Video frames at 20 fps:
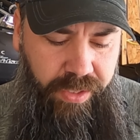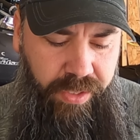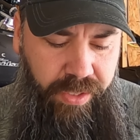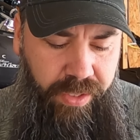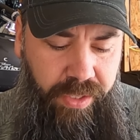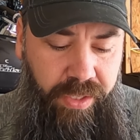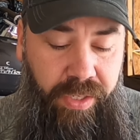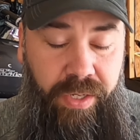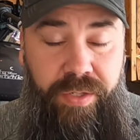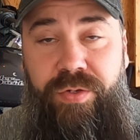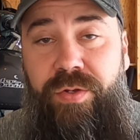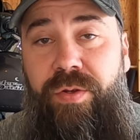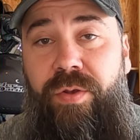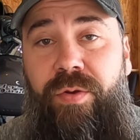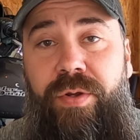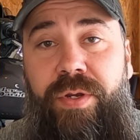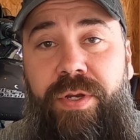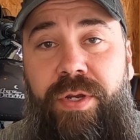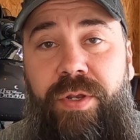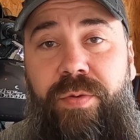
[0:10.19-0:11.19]
And as you
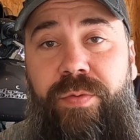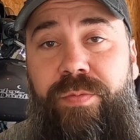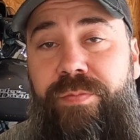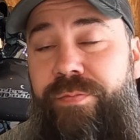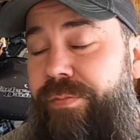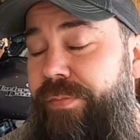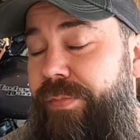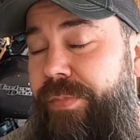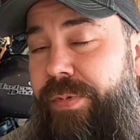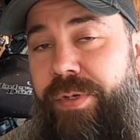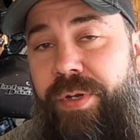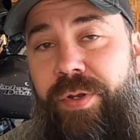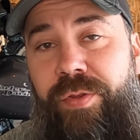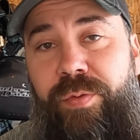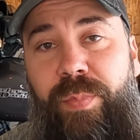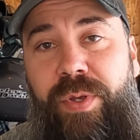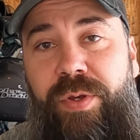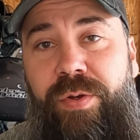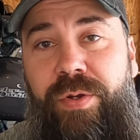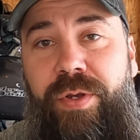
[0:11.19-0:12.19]
already know,
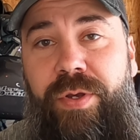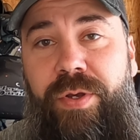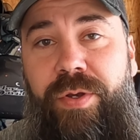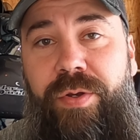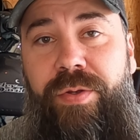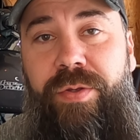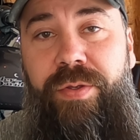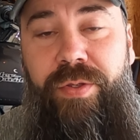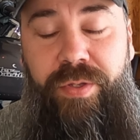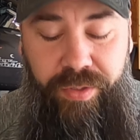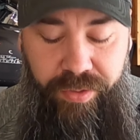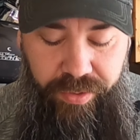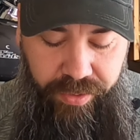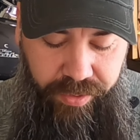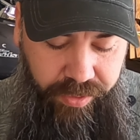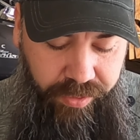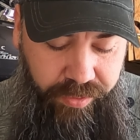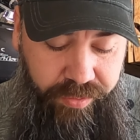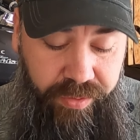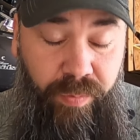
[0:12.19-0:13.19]
another mail call.
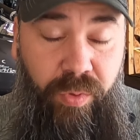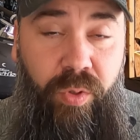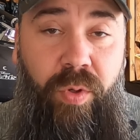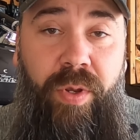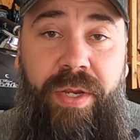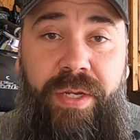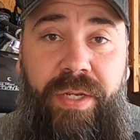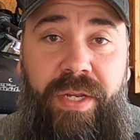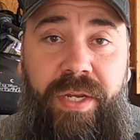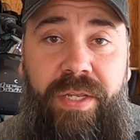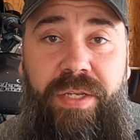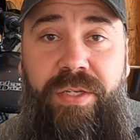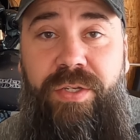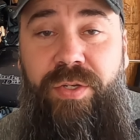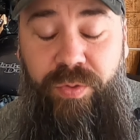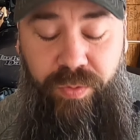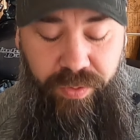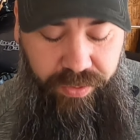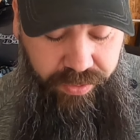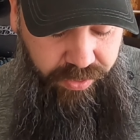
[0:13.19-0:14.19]
So I'm gonna go ahead and get
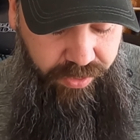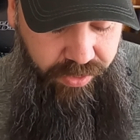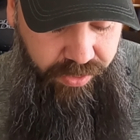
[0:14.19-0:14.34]
into it.